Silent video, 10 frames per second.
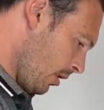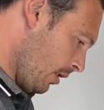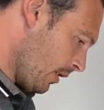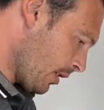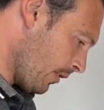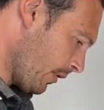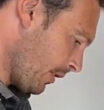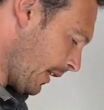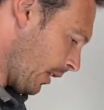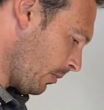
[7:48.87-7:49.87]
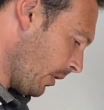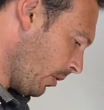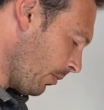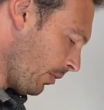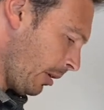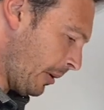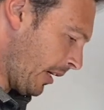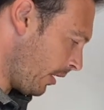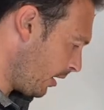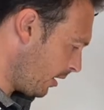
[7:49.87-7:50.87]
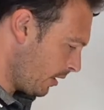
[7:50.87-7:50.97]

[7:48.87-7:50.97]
let's go for the second one, hopefully better.